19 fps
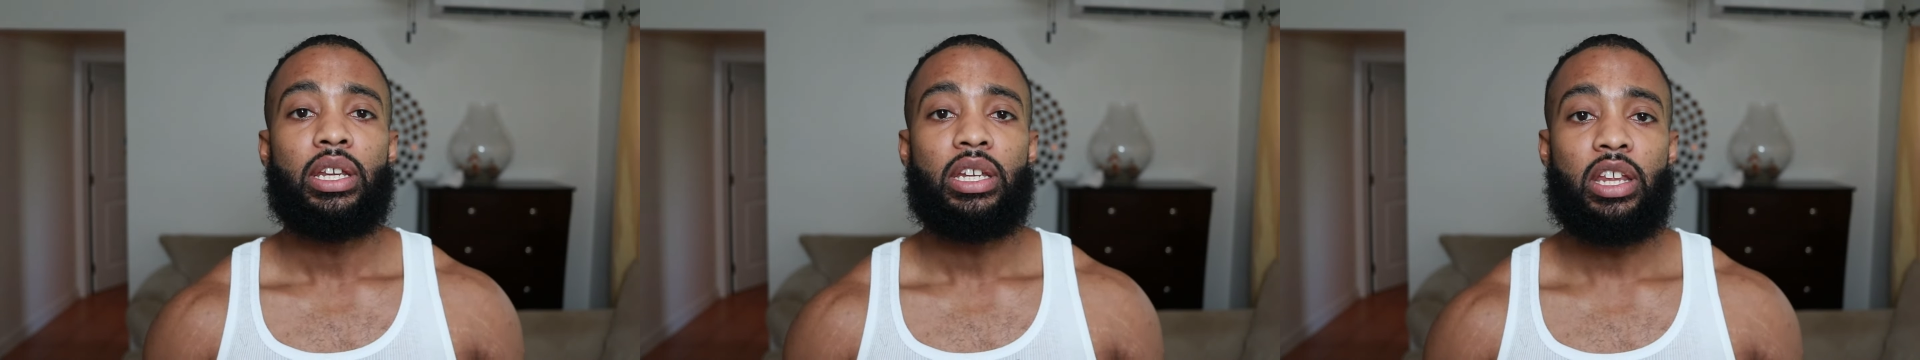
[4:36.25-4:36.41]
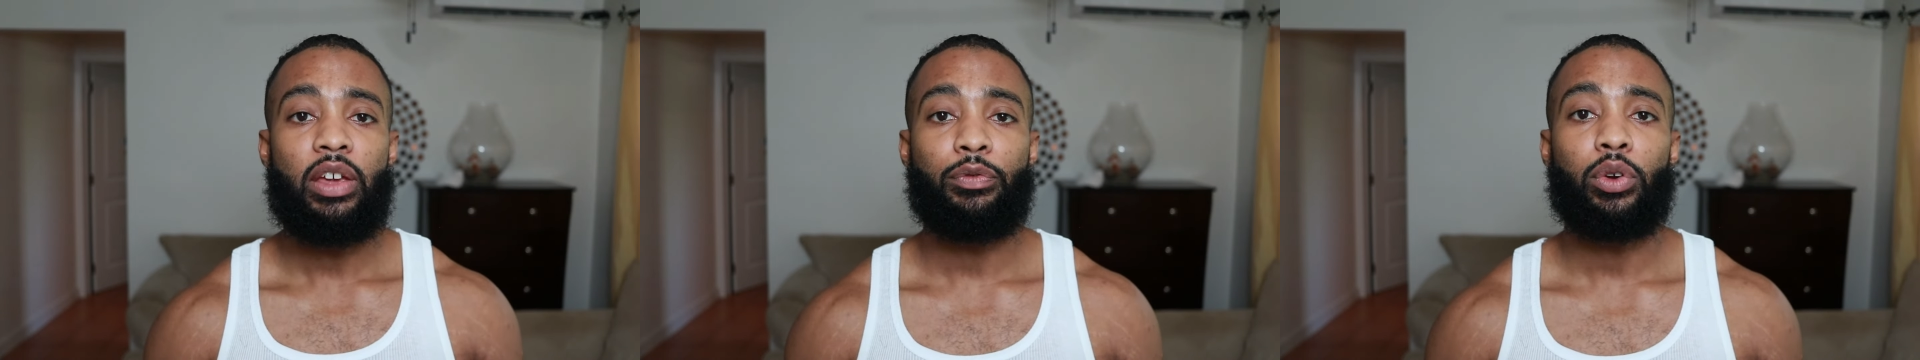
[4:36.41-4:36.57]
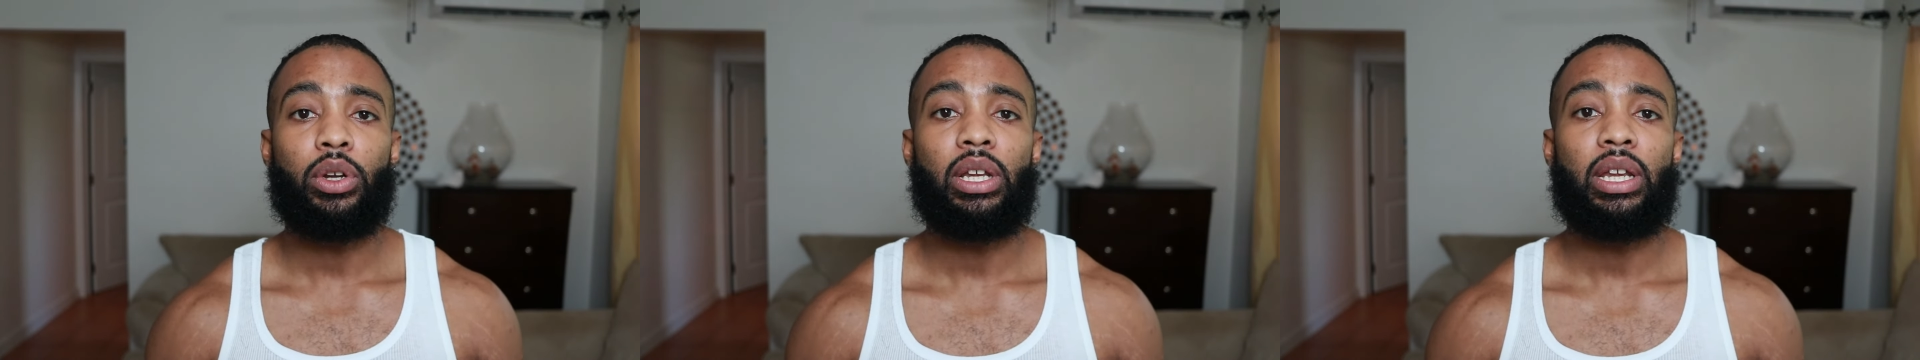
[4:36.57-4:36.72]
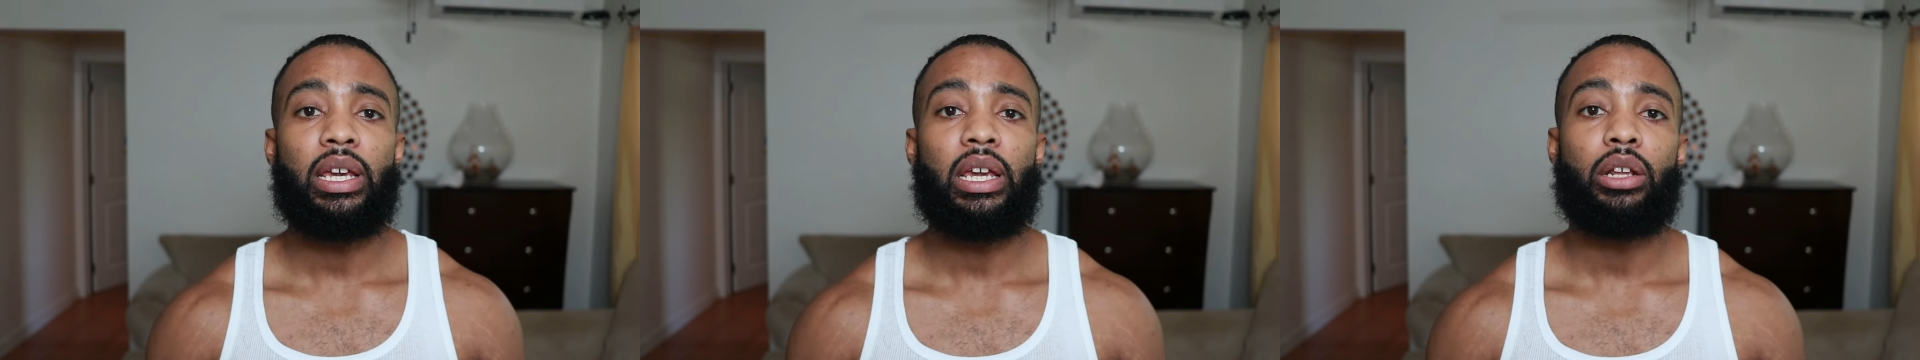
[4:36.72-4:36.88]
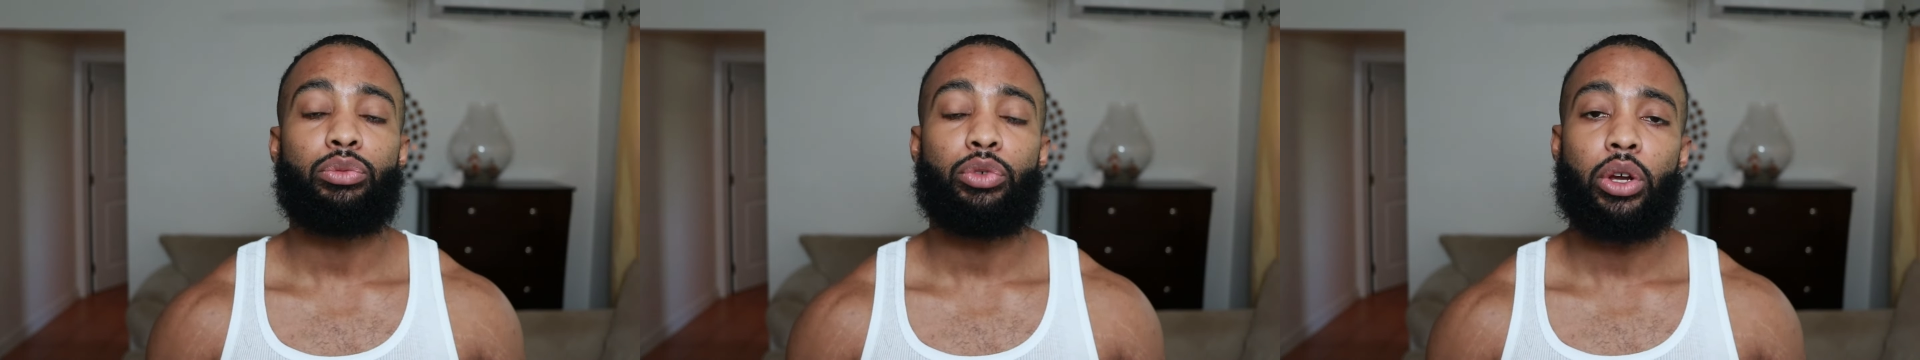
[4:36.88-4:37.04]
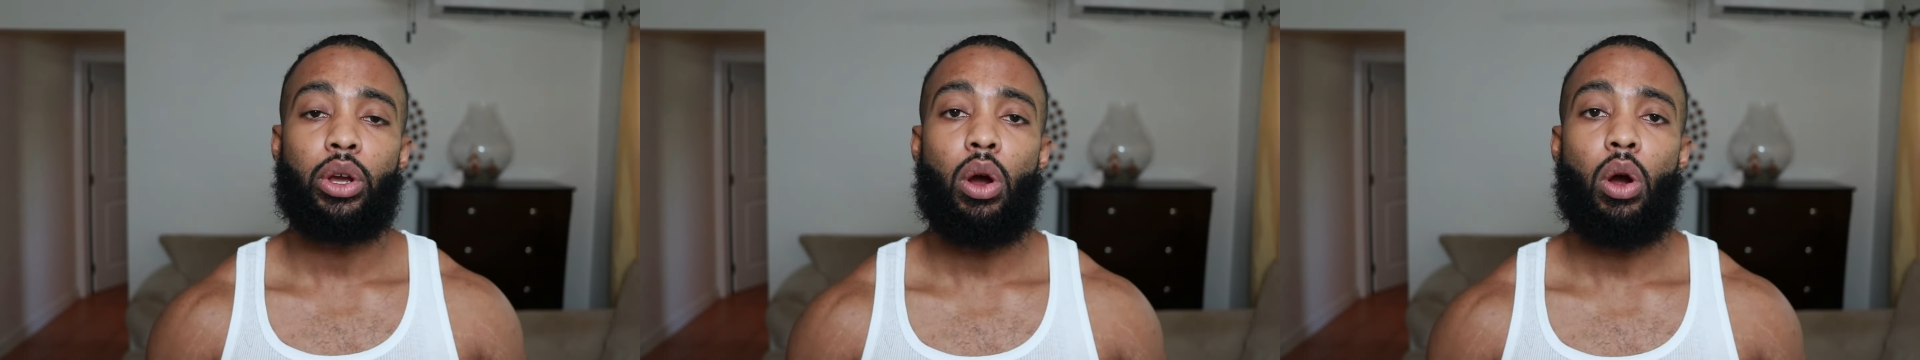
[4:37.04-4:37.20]
differently
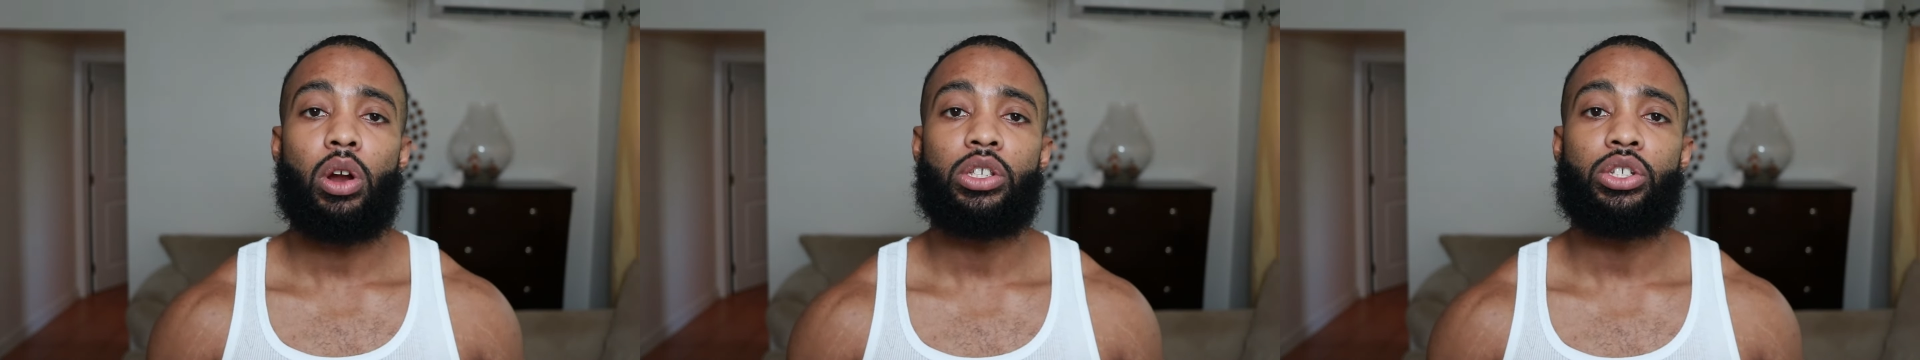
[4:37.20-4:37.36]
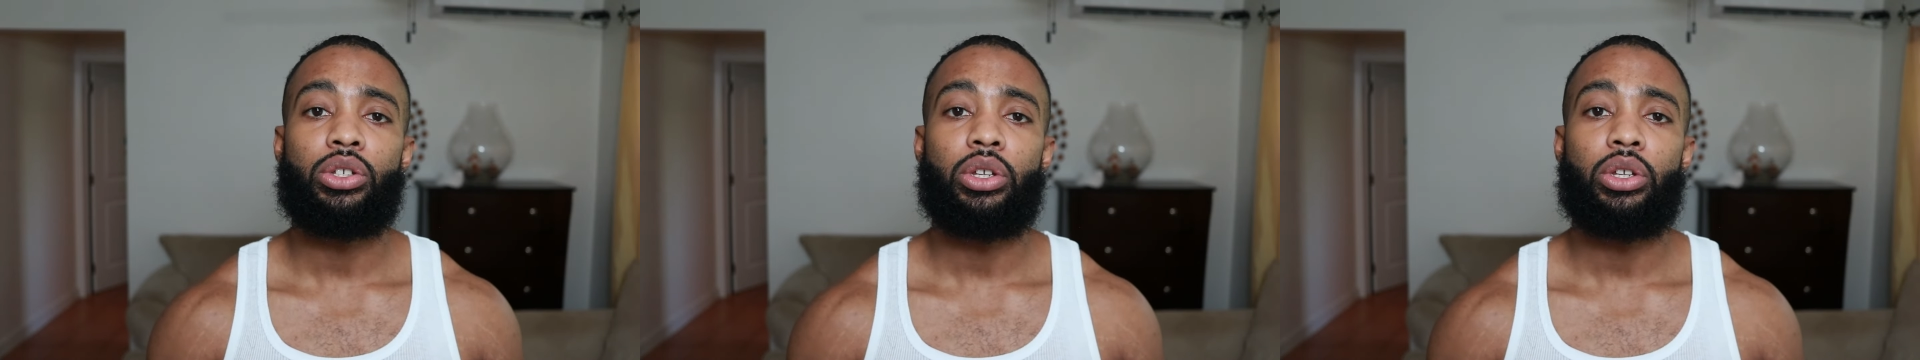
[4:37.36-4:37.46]
in regards